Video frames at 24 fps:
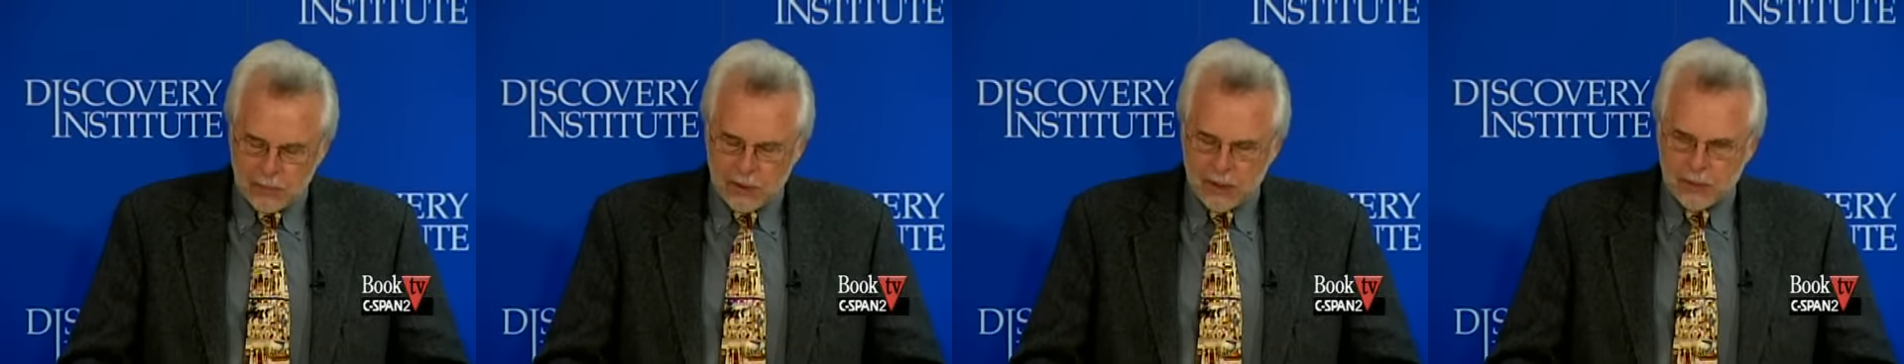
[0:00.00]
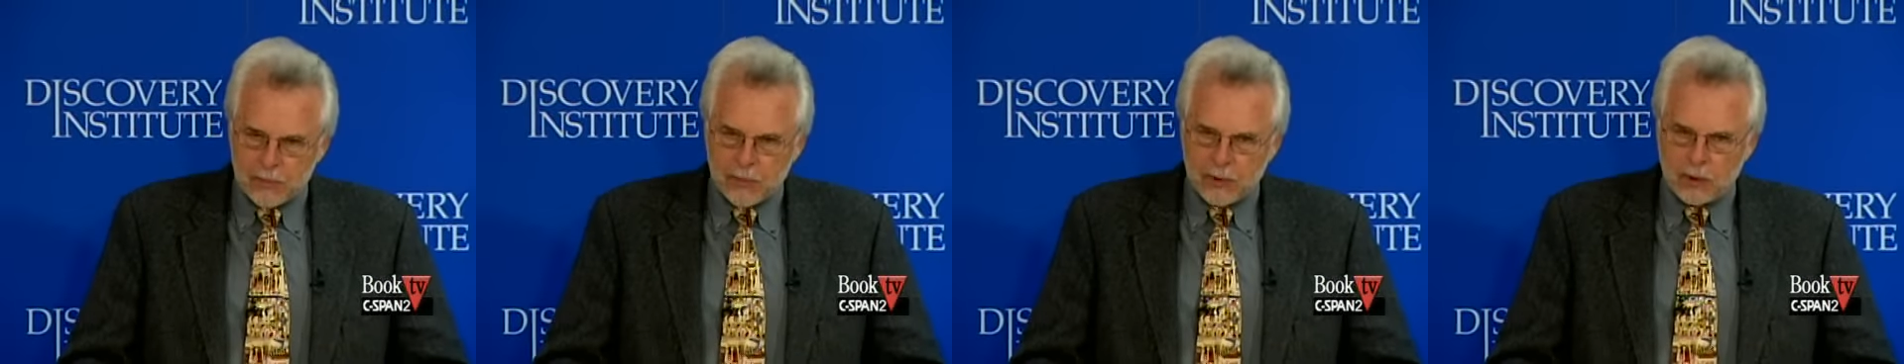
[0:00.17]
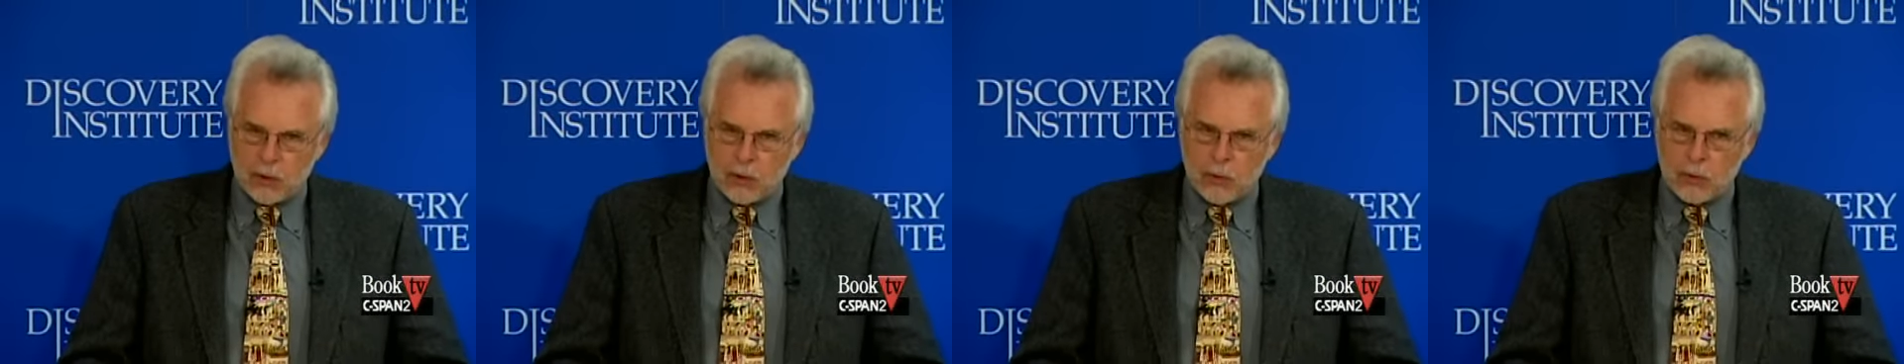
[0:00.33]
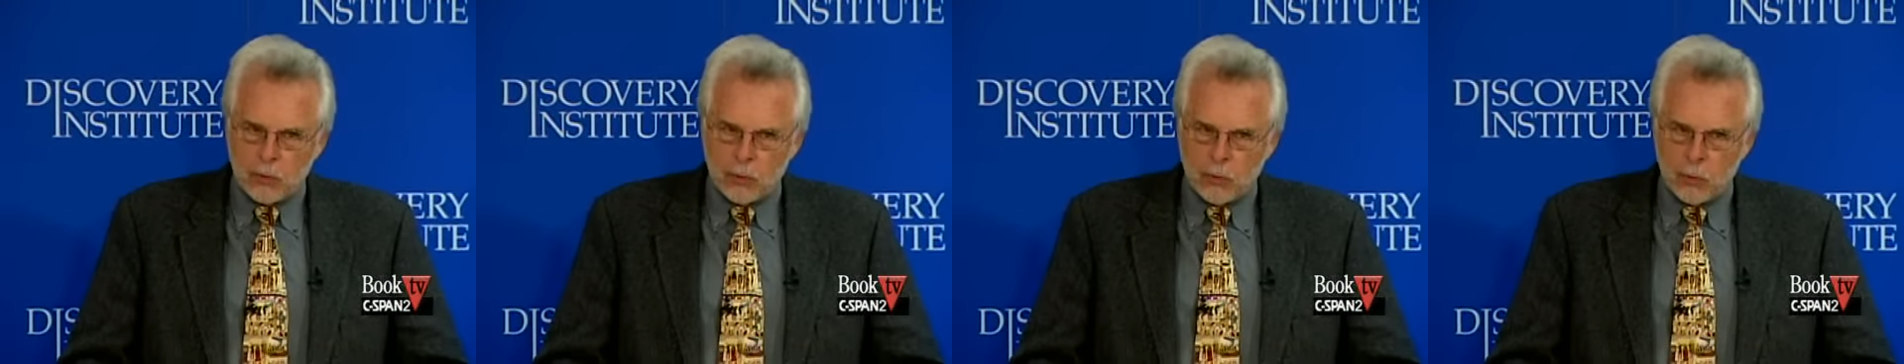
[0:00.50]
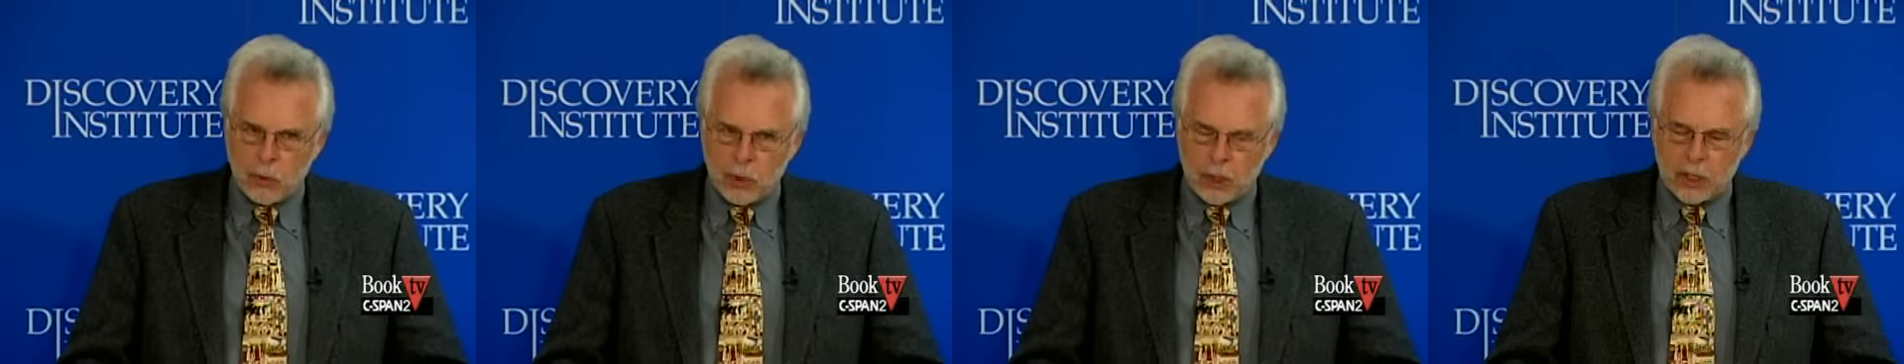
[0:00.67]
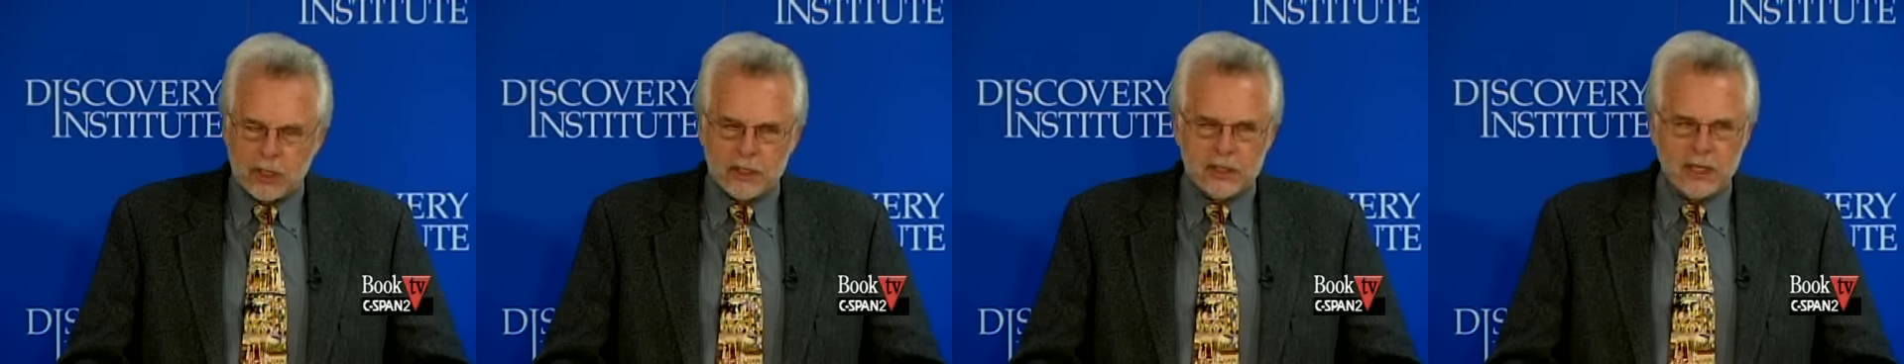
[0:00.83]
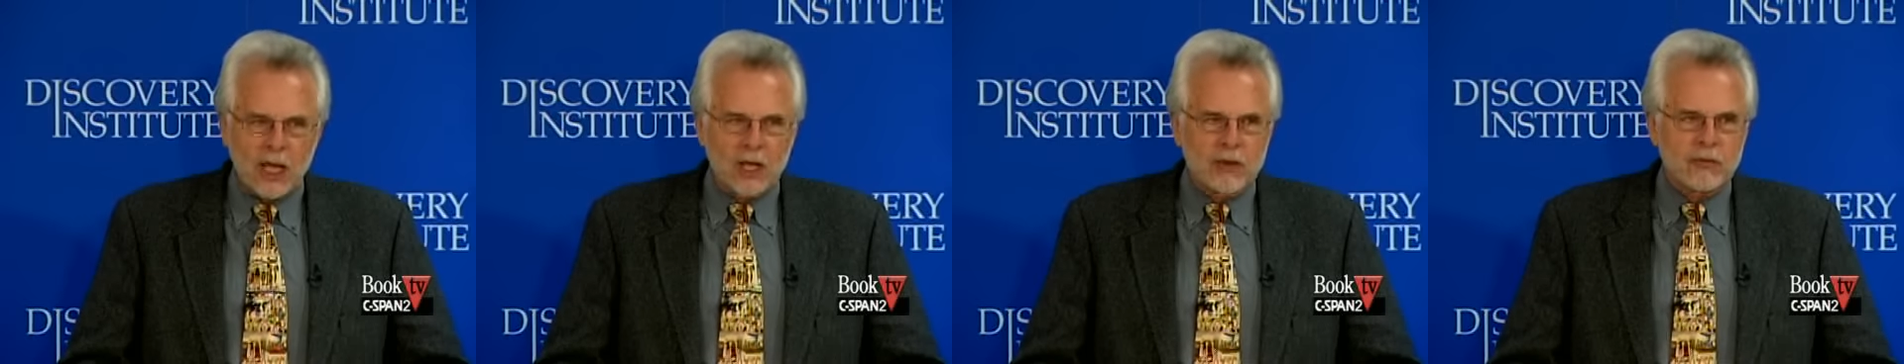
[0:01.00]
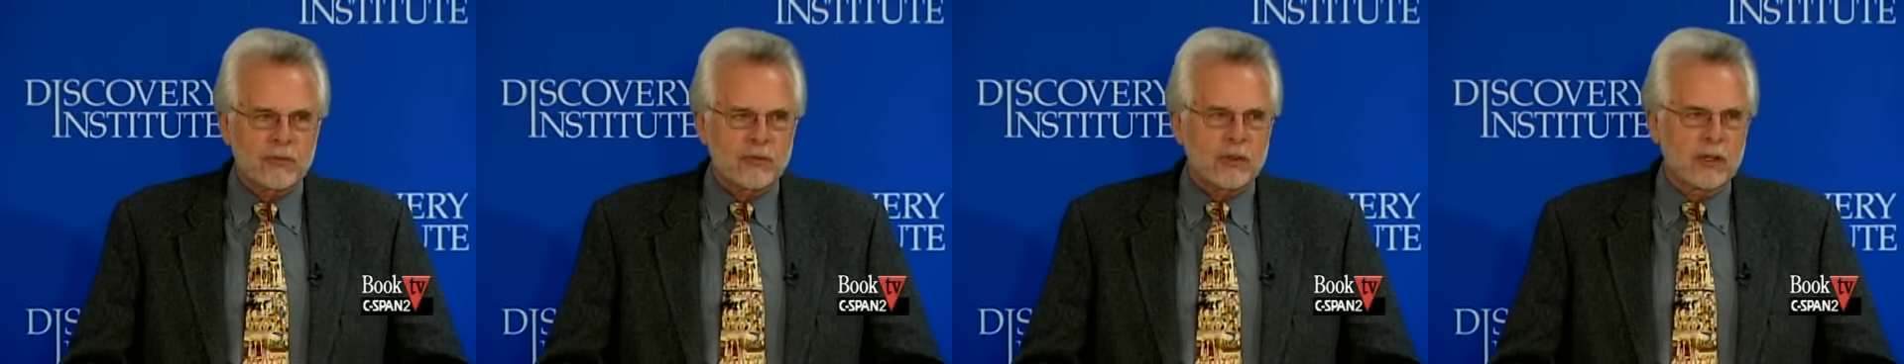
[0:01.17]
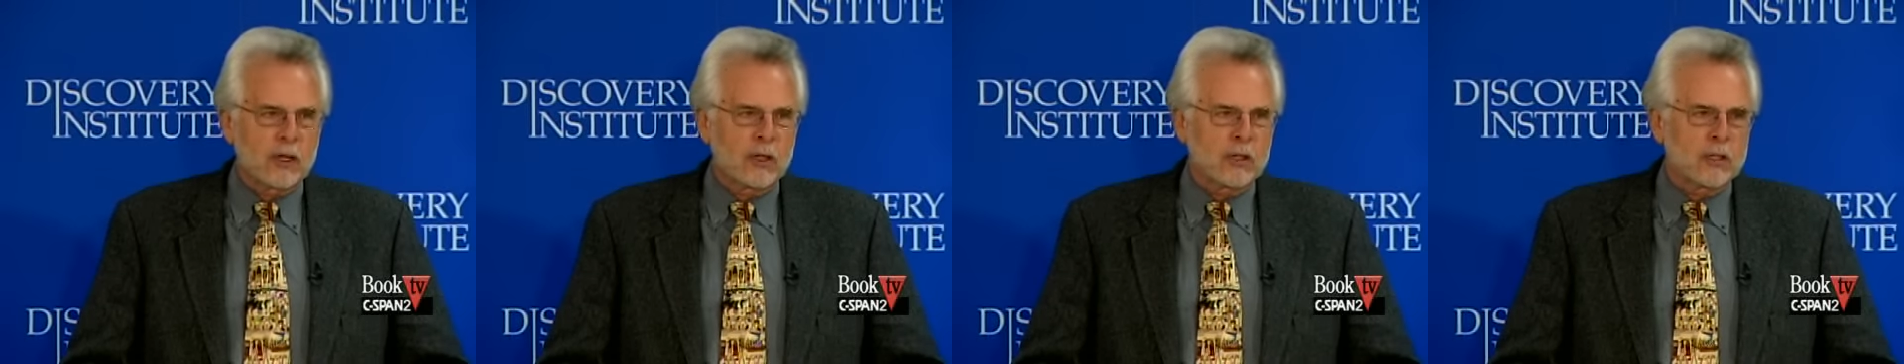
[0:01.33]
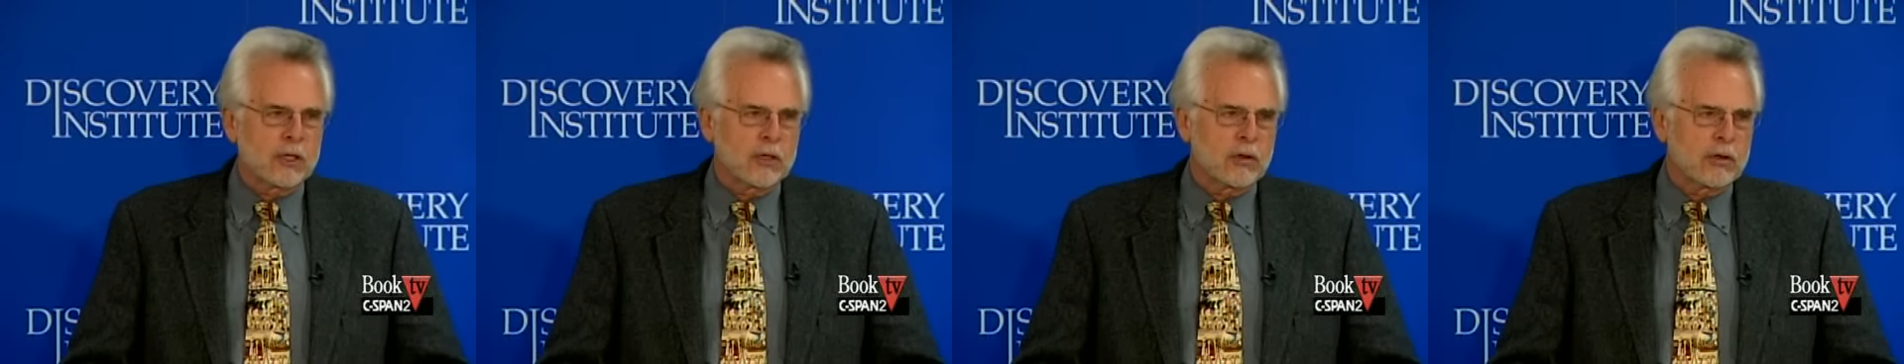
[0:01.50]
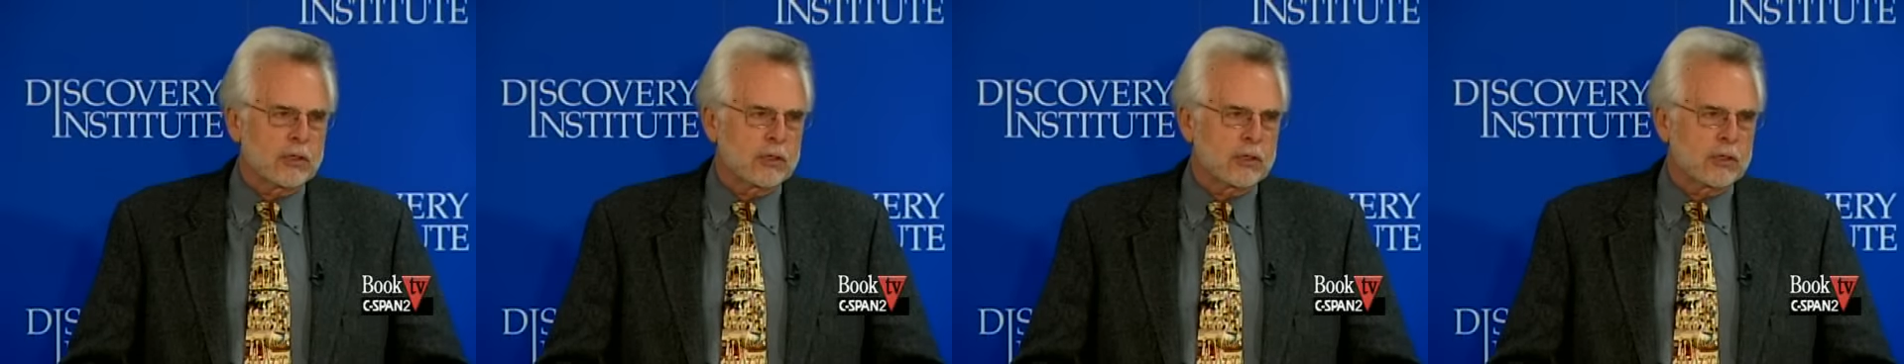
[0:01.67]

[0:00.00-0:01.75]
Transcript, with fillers: people who work in that field here